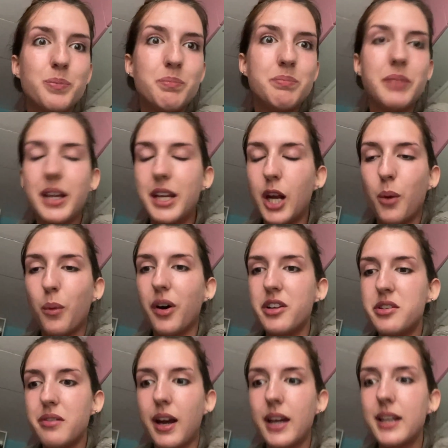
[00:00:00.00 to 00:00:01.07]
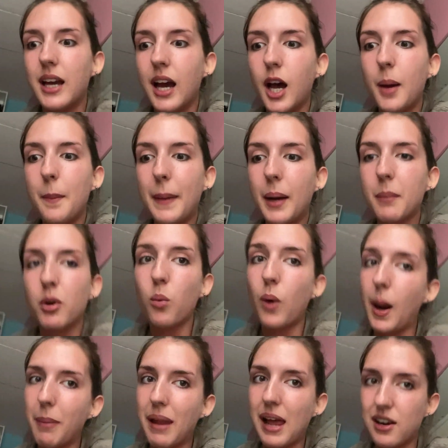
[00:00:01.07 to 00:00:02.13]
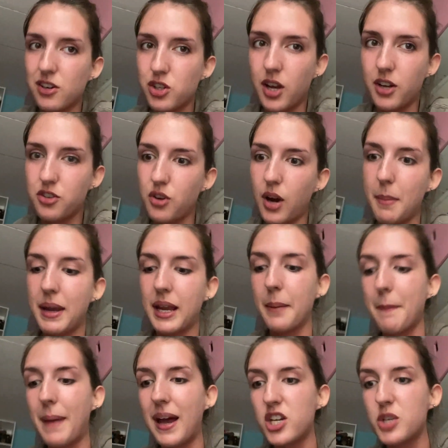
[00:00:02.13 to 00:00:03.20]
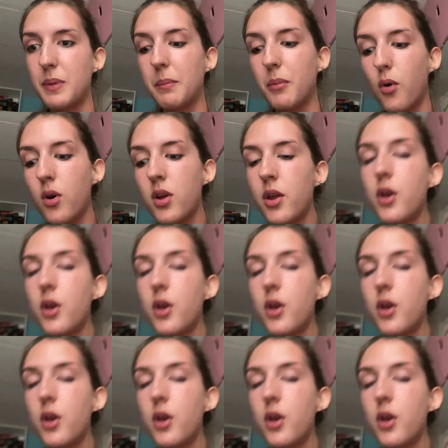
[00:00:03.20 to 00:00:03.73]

but you know what it's fine um, i'm gonna wear a black shirt to try and make it match a bit more